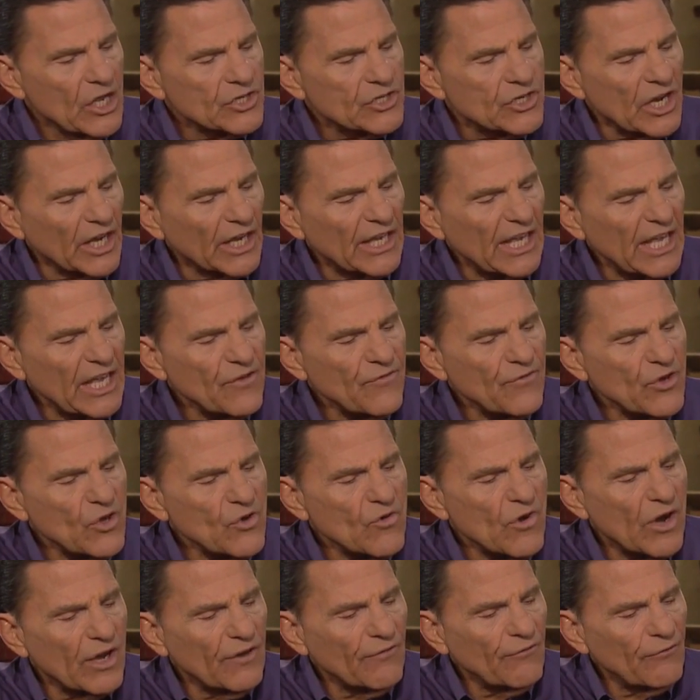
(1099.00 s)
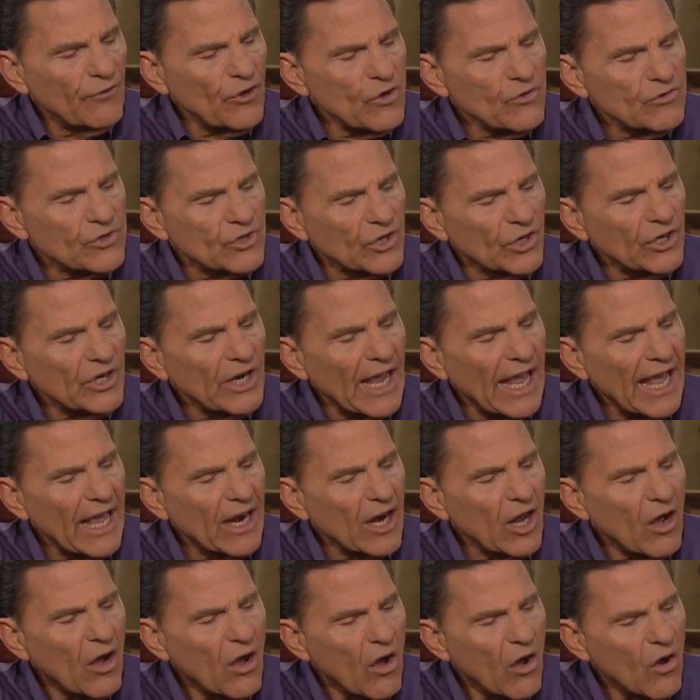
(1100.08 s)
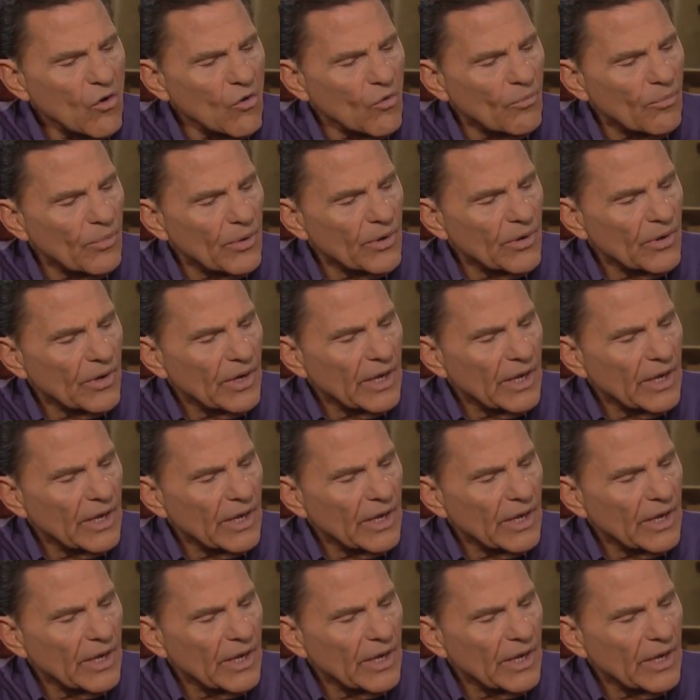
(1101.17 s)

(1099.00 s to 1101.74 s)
to give you a future and a hope.